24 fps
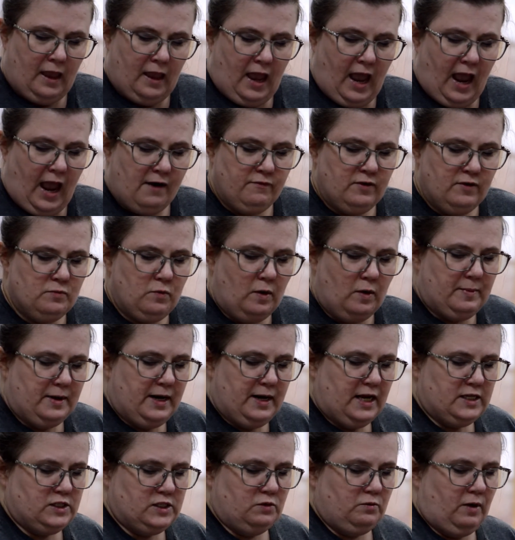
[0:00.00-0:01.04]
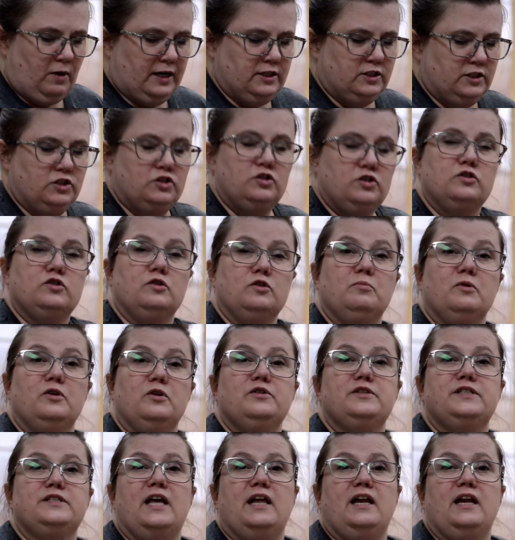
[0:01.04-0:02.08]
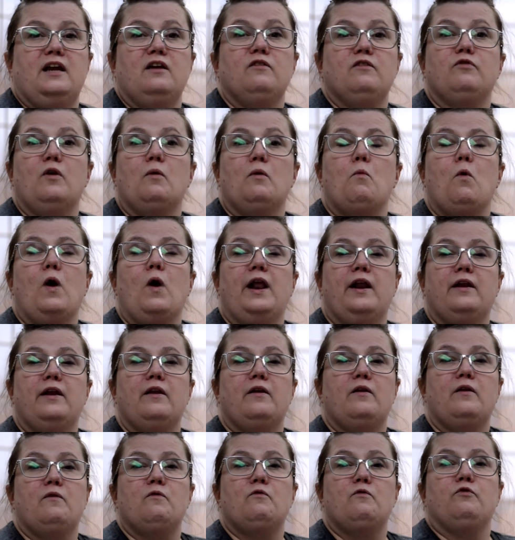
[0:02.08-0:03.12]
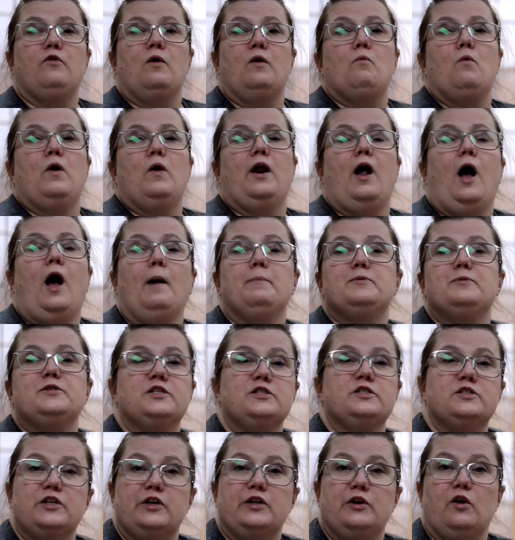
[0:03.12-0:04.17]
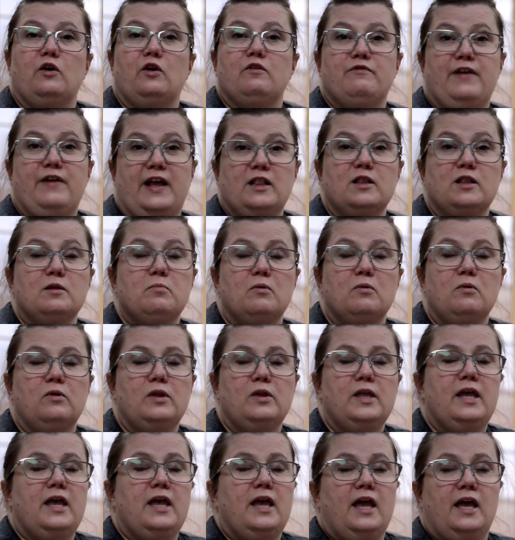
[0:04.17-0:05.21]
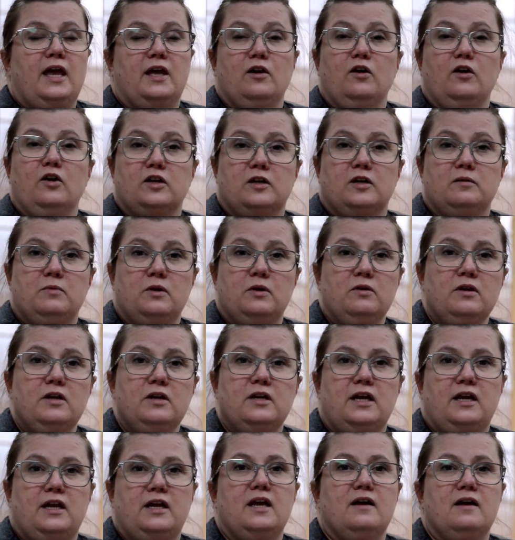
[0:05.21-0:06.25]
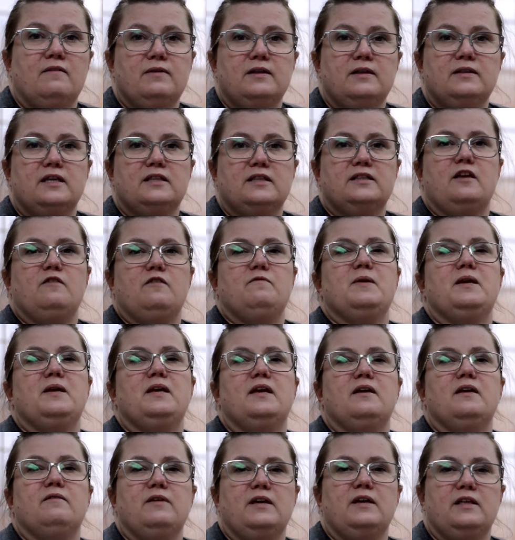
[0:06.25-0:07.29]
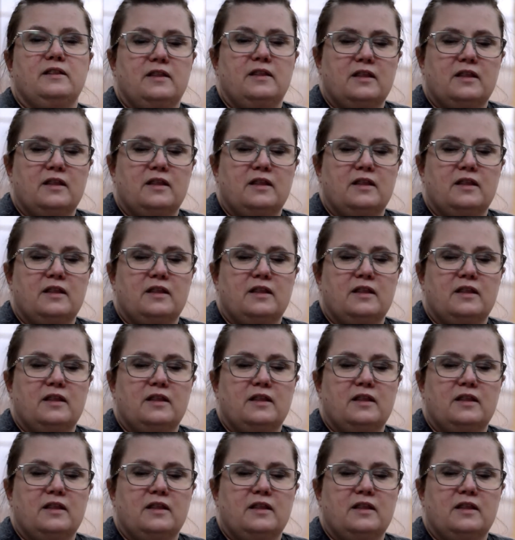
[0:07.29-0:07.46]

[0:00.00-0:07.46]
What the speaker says: Every woman has a right to choose her birth setting from what options that are available in her community, given that they've been giving